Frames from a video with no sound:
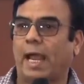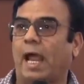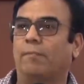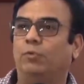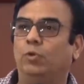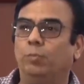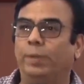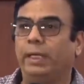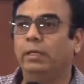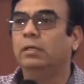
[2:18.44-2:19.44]
have to
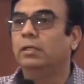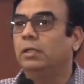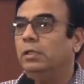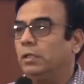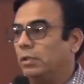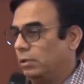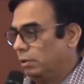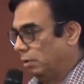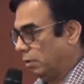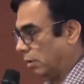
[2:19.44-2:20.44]
bring
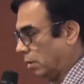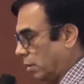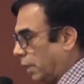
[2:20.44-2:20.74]
an